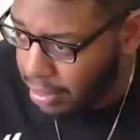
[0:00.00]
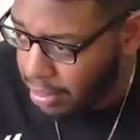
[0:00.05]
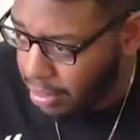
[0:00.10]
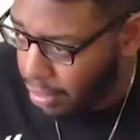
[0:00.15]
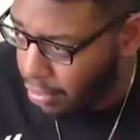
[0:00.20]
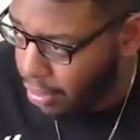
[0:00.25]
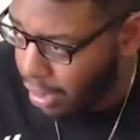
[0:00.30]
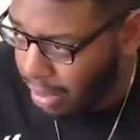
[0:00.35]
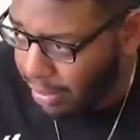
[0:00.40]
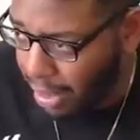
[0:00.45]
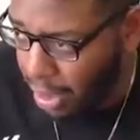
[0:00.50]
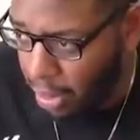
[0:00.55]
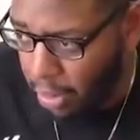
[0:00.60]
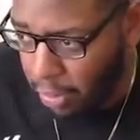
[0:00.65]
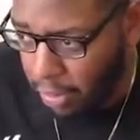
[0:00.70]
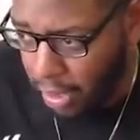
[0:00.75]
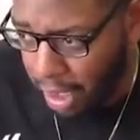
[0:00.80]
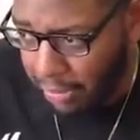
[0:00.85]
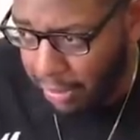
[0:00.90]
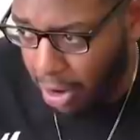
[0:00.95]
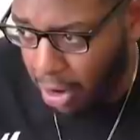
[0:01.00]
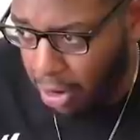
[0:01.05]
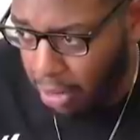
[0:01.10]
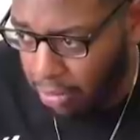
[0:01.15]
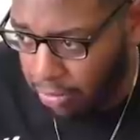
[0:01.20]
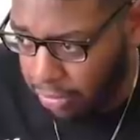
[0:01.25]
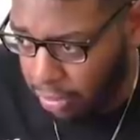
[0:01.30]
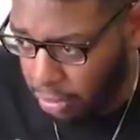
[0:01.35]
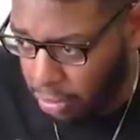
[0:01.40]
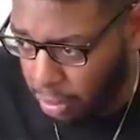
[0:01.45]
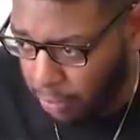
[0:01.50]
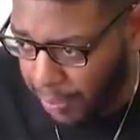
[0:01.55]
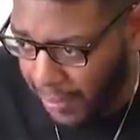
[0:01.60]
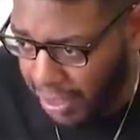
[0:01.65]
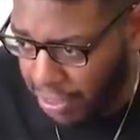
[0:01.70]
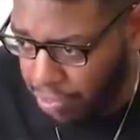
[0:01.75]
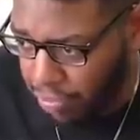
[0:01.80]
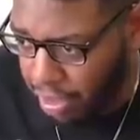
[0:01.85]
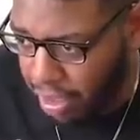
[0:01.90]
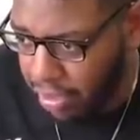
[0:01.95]
Oh, come on, come on, Solo
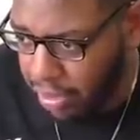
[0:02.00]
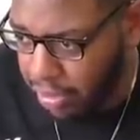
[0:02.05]
Pithra.